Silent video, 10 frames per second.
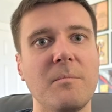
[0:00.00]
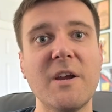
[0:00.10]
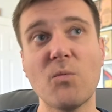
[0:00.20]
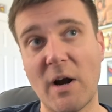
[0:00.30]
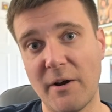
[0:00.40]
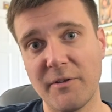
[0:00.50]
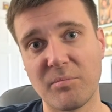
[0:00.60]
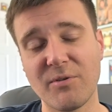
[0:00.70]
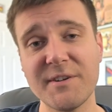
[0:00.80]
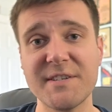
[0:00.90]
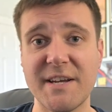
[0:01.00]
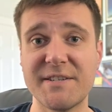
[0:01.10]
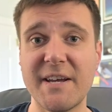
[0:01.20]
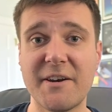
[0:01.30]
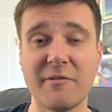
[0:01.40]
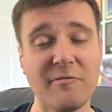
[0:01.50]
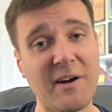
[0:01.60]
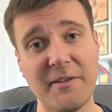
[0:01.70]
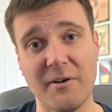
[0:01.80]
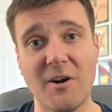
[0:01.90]
Meanwhile, the princess and her
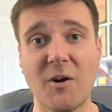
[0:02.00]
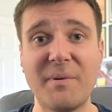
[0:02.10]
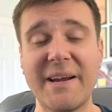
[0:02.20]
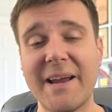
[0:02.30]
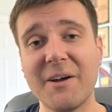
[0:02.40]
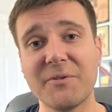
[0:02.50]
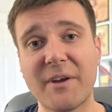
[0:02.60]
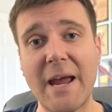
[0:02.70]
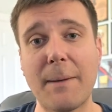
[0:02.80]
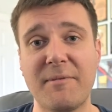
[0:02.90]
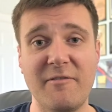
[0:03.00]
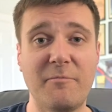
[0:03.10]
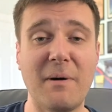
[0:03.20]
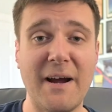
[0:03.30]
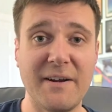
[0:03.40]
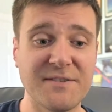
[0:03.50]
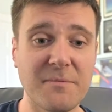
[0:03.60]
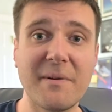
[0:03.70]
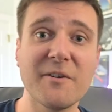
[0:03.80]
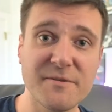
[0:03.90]
father are being held captive by
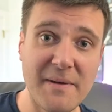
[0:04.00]
Zamir's